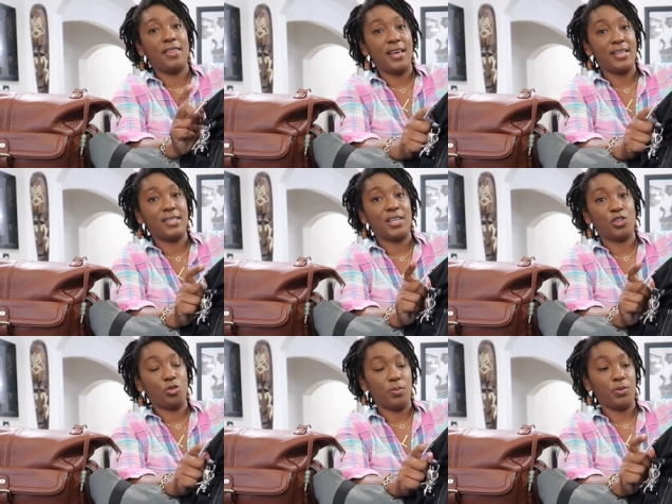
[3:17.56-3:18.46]
this
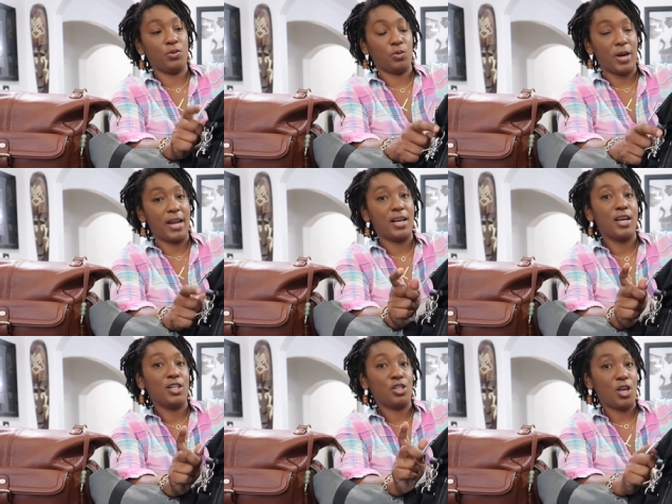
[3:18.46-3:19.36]
triple
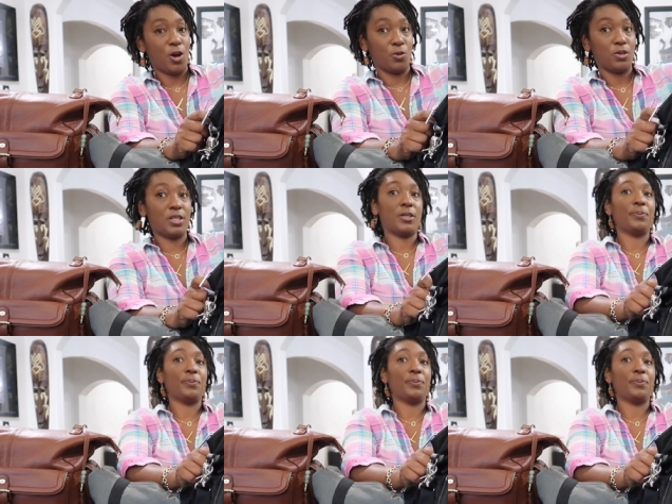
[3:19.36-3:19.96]
threat tote.